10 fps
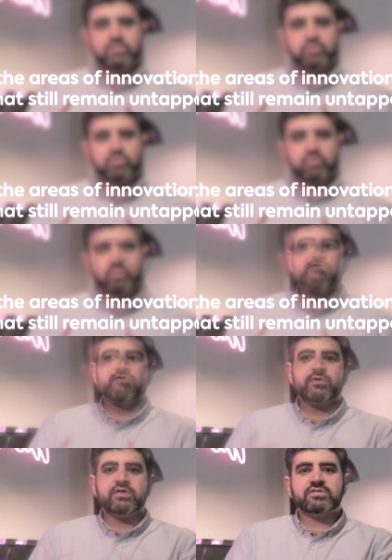biggest thing
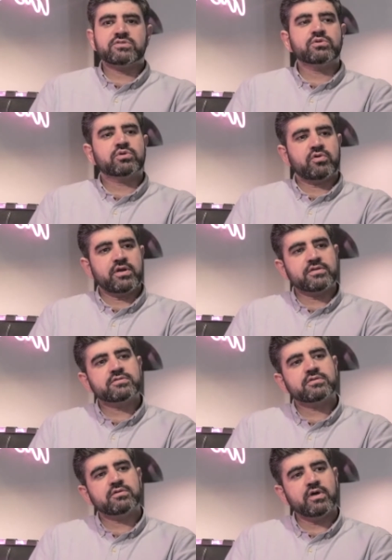for me is still
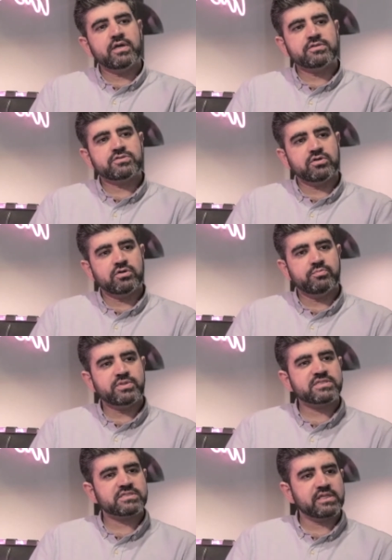credit, right? So
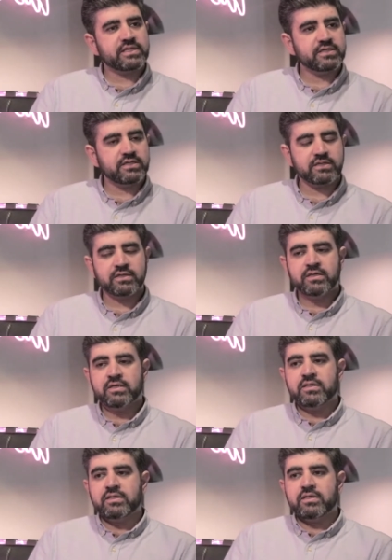business lending
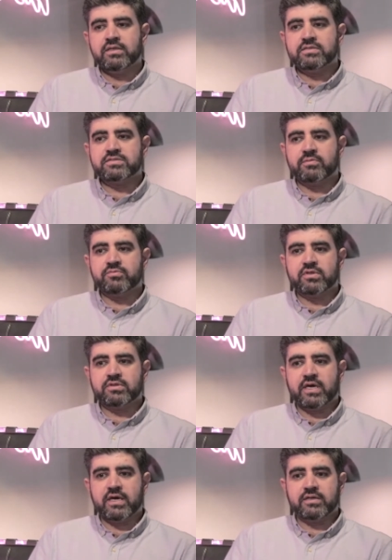is
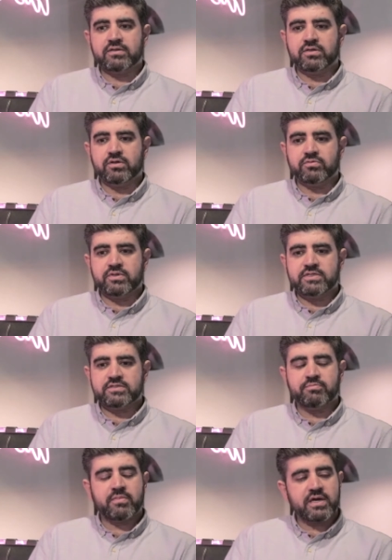something that, you know,
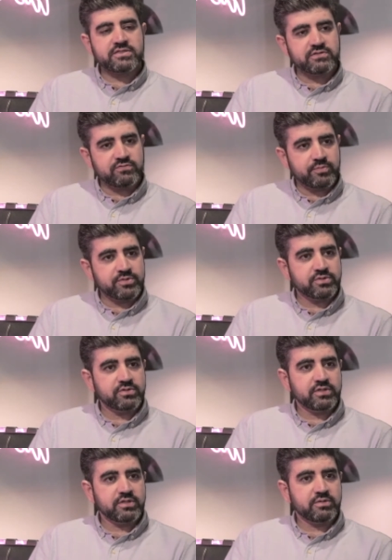is a massive
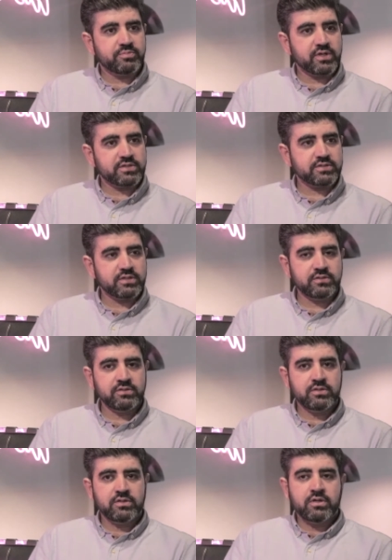opportunity in Pakistan.
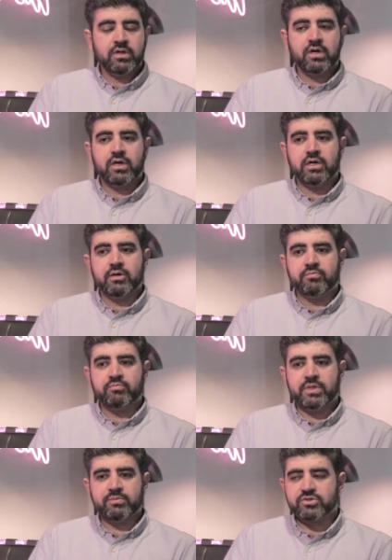Um,
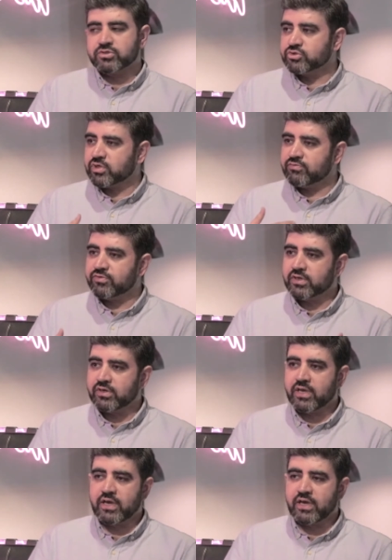people are still trying to figure it